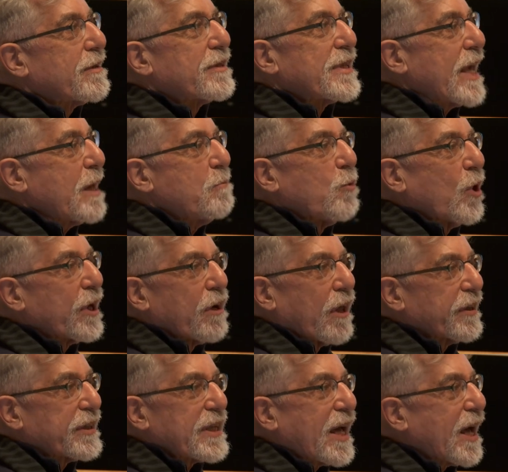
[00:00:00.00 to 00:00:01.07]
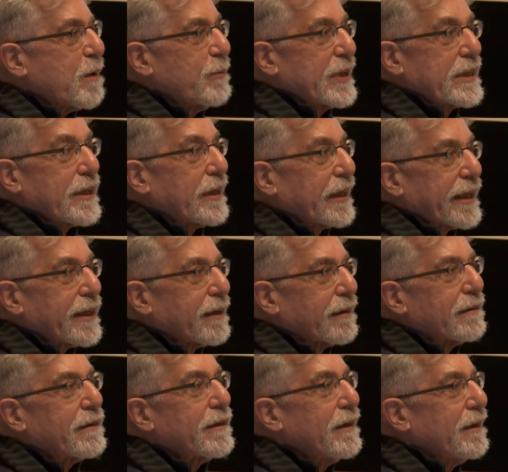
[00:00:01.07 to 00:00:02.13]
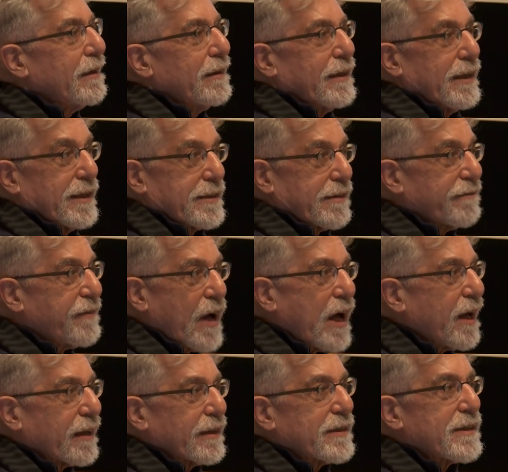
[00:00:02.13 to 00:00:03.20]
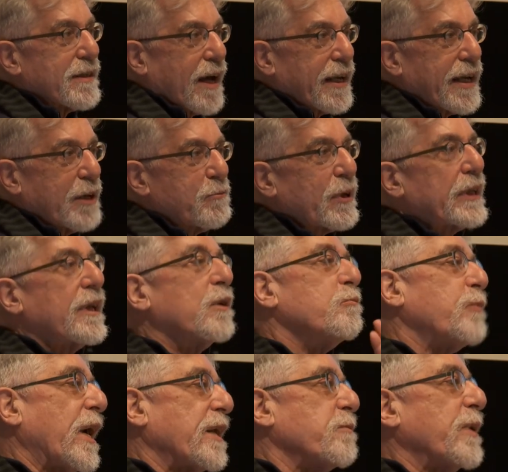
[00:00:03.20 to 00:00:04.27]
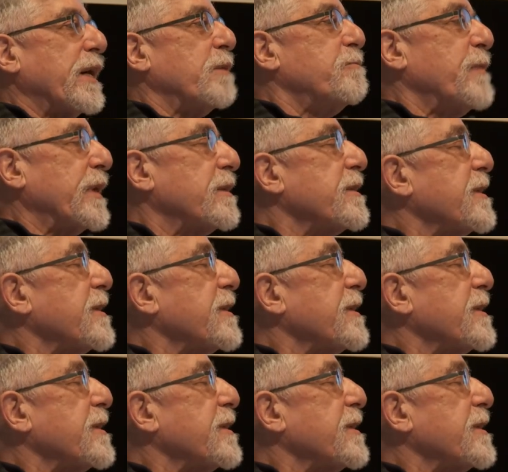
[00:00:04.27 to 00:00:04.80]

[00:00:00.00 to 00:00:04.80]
same one all the time, it's clear it's a font. It's not handwritten. And by the way, I meant to